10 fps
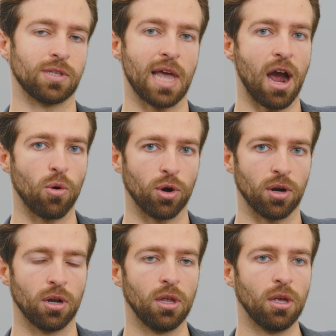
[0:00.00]
Now
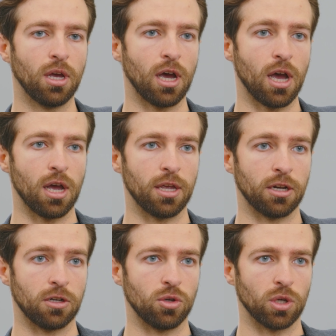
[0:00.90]
we're in
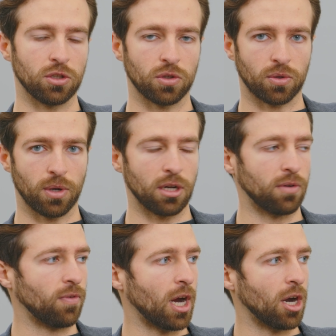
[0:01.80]
a new interest rate
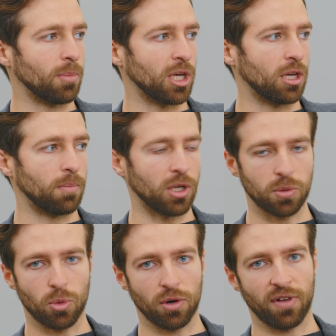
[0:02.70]
environment, a
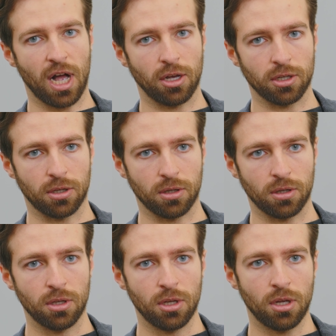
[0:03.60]
much more volatile,